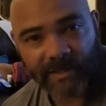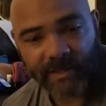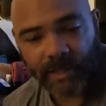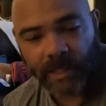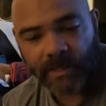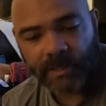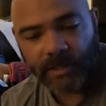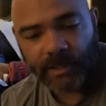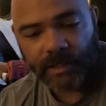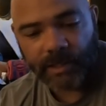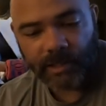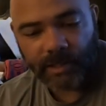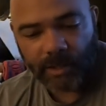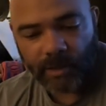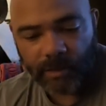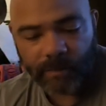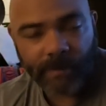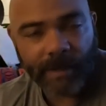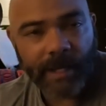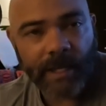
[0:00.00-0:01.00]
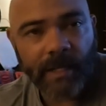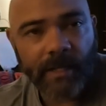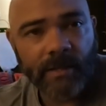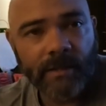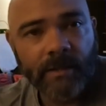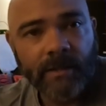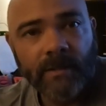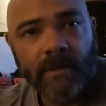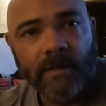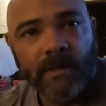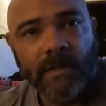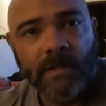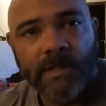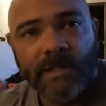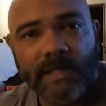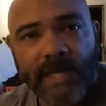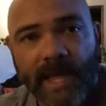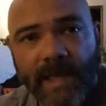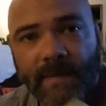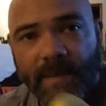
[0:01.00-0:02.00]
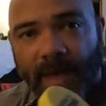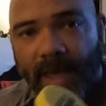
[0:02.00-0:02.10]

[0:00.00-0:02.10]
that's also gonna go in my day